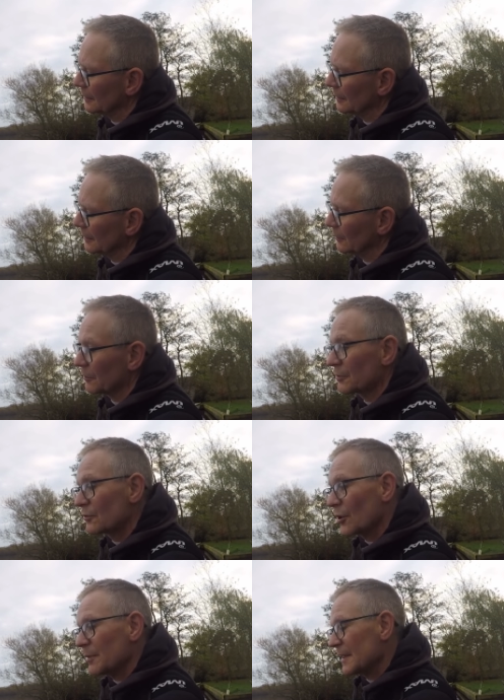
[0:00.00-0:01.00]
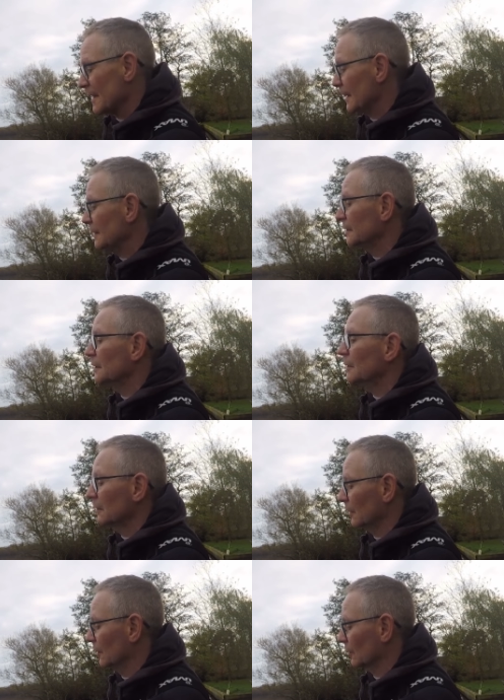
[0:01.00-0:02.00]
Little tubatini
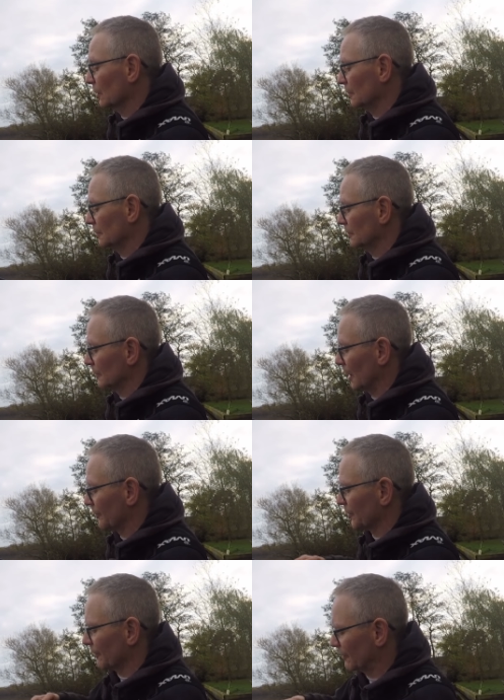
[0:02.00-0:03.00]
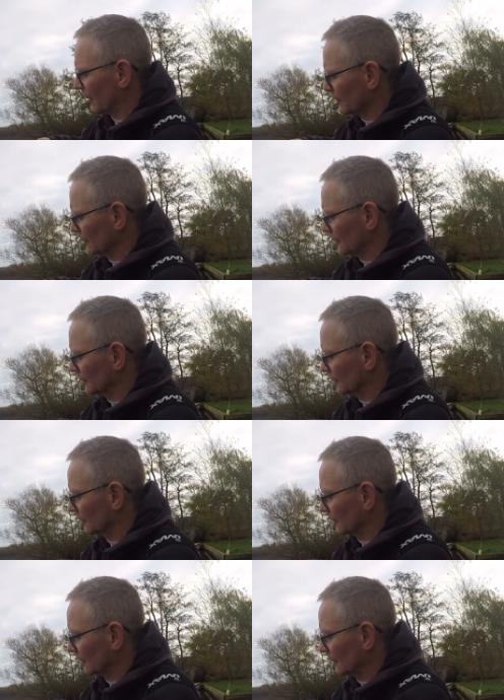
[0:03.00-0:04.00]
hook, float hook.
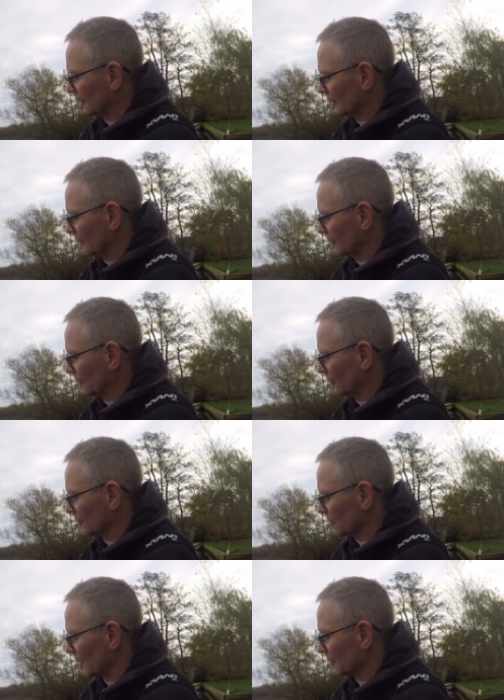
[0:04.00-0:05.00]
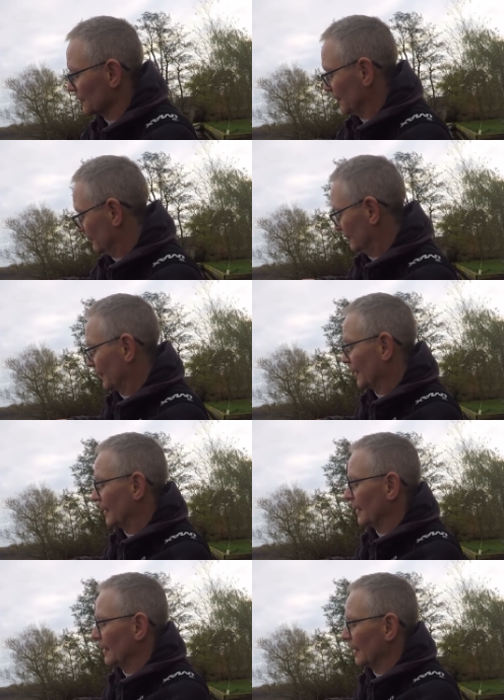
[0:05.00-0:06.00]
4x12s.
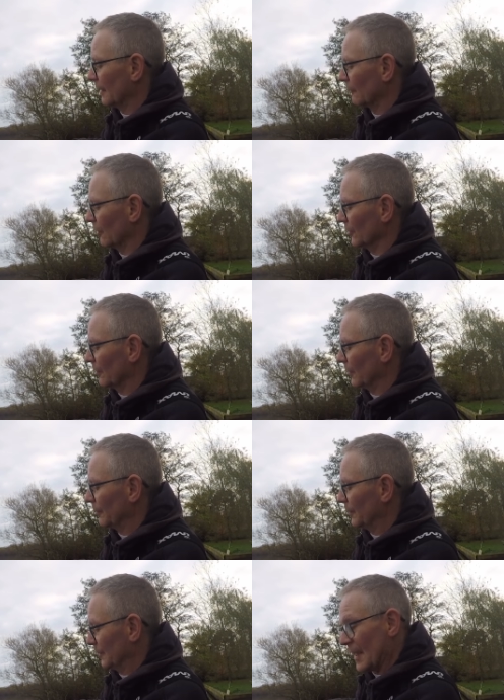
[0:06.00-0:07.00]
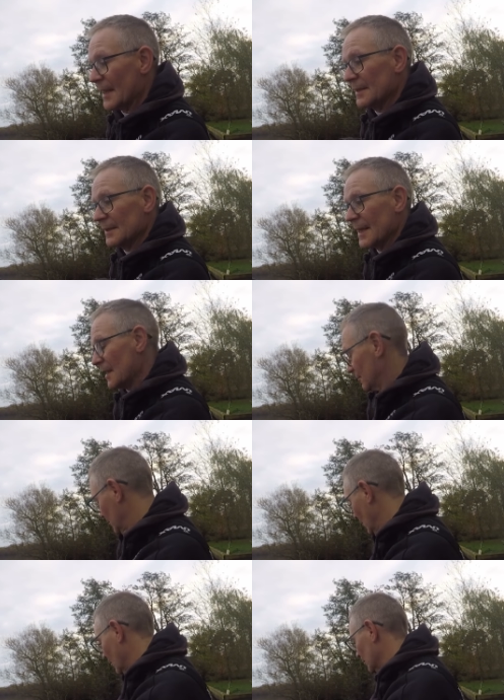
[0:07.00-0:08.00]
And I've got number 10
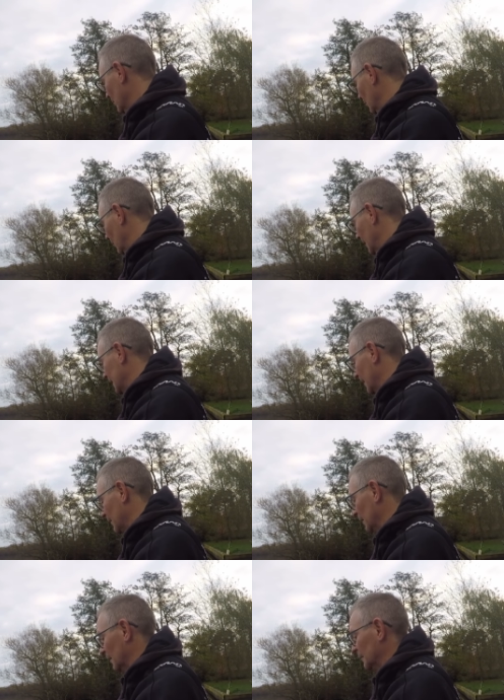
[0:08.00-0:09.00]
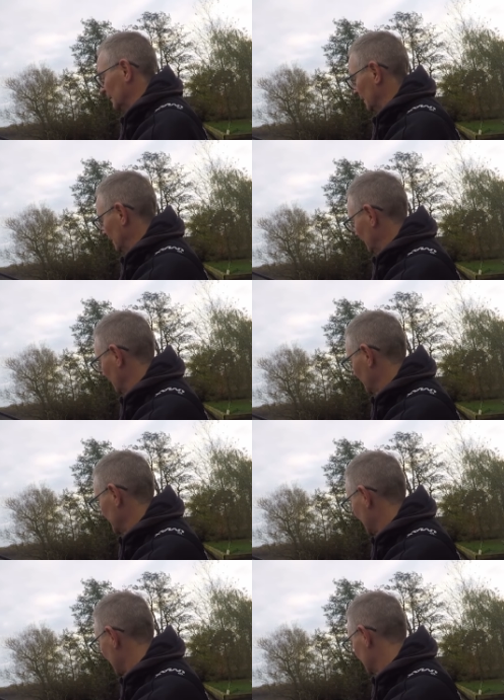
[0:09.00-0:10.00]
stots all the way down the line. Number
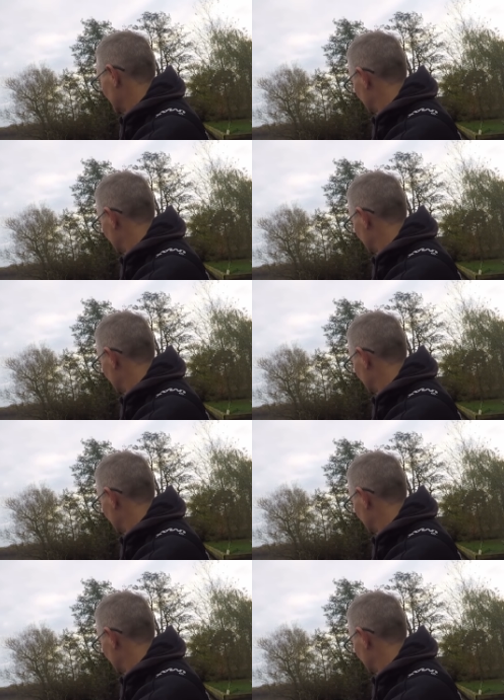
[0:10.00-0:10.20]
10s,